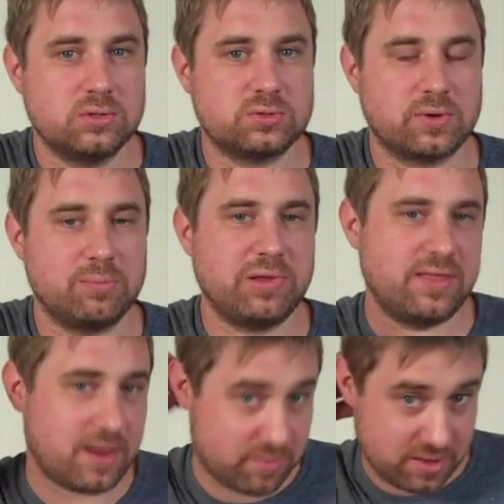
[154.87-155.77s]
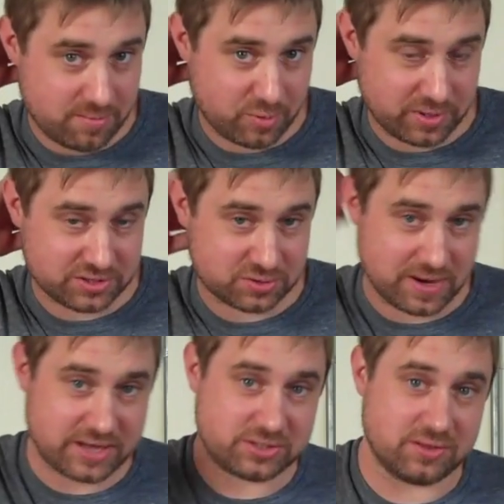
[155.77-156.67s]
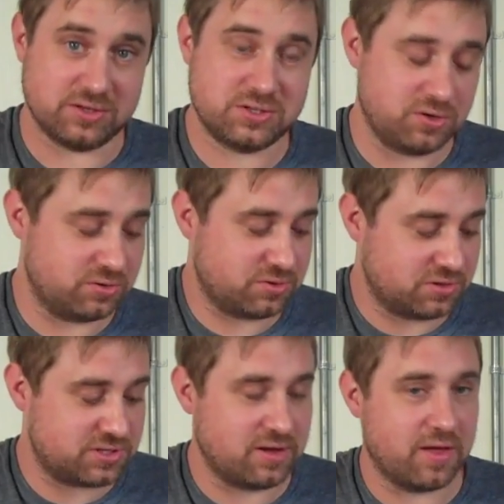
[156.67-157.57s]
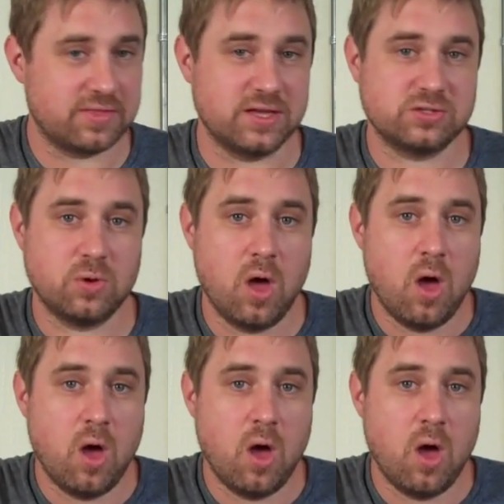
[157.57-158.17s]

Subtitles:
So we're going to play that rhythm, but we're going to scratch on the 2. So it'll sound like this.